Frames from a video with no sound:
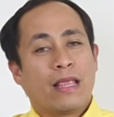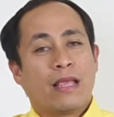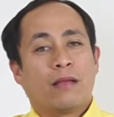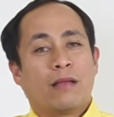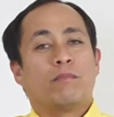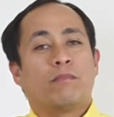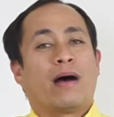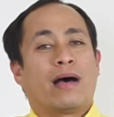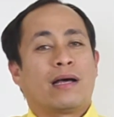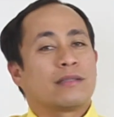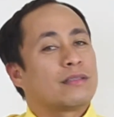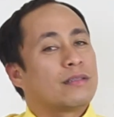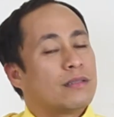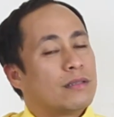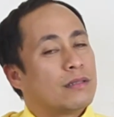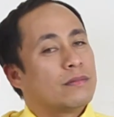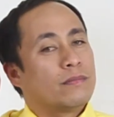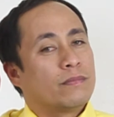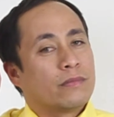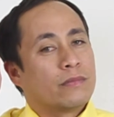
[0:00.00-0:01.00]
but
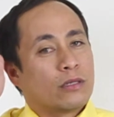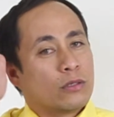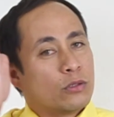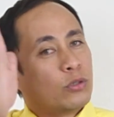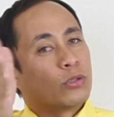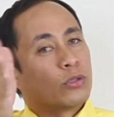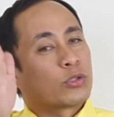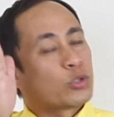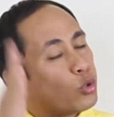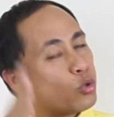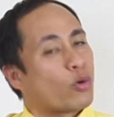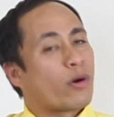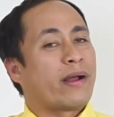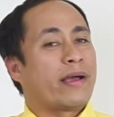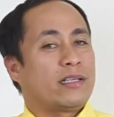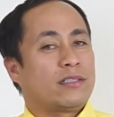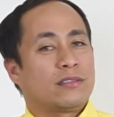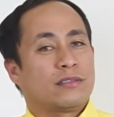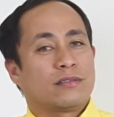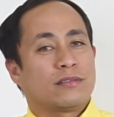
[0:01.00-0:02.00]
go to
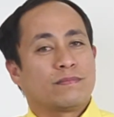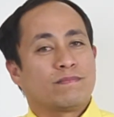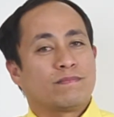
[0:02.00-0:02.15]
Christ.